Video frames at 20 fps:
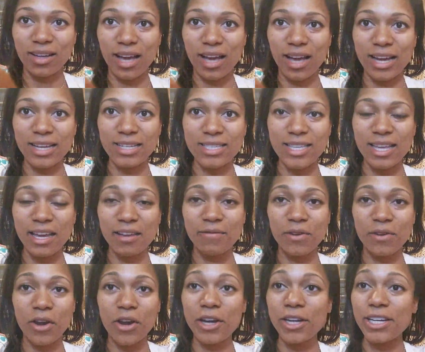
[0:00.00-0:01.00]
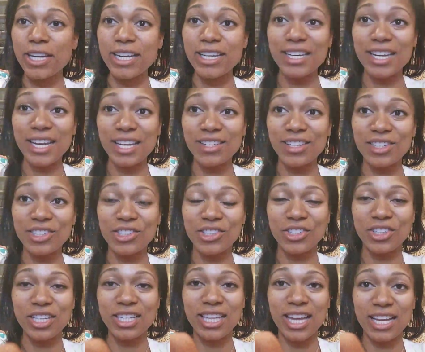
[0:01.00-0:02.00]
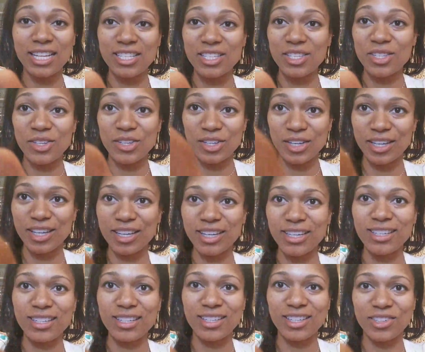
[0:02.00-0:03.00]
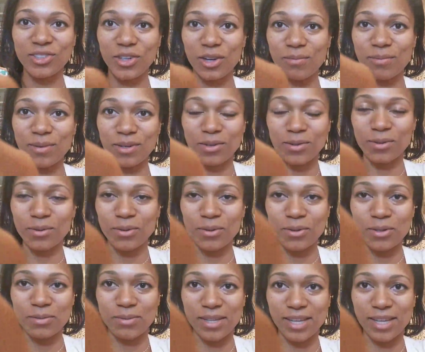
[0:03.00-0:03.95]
I say if you're already in the industry, that's good to sharpen your tools,